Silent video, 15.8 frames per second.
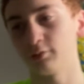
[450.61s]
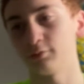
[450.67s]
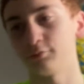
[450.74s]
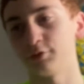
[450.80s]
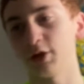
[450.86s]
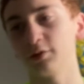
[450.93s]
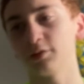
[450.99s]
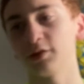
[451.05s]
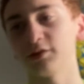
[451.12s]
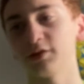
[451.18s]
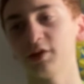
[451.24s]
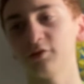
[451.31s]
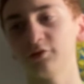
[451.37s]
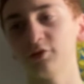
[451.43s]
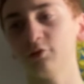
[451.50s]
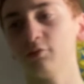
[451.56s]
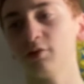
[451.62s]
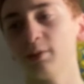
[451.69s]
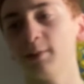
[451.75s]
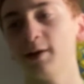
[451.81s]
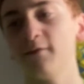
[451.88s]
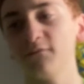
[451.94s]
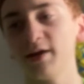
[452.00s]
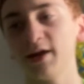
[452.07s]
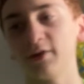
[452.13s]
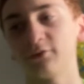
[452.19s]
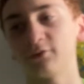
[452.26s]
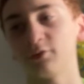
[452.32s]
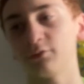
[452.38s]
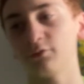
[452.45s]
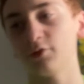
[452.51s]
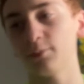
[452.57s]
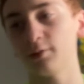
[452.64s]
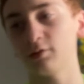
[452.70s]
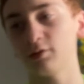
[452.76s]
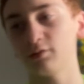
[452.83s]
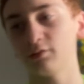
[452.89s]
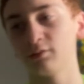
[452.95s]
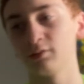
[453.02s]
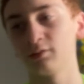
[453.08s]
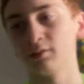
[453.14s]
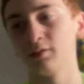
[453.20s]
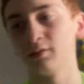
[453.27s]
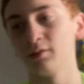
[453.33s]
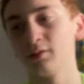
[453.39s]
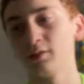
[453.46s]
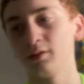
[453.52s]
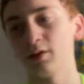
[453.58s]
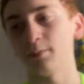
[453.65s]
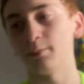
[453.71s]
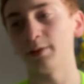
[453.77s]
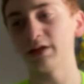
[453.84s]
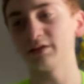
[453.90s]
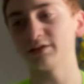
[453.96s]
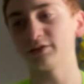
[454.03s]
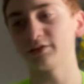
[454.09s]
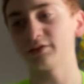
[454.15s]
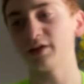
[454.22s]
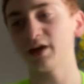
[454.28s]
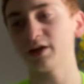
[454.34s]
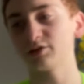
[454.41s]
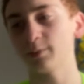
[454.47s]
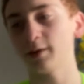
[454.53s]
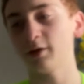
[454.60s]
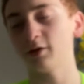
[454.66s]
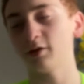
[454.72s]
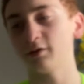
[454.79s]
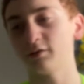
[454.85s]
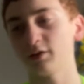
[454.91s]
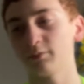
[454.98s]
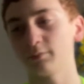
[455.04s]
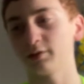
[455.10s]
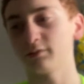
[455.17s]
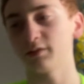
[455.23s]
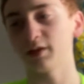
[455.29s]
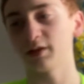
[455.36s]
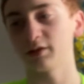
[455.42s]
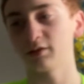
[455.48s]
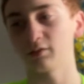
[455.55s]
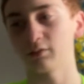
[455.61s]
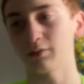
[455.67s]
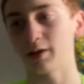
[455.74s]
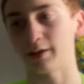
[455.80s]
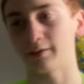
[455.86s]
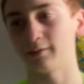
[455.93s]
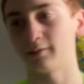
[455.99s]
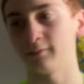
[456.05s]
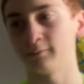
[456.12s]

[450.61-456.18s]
Note that these do come out fast, so if your opponent manages to dodge a parry, then good luck.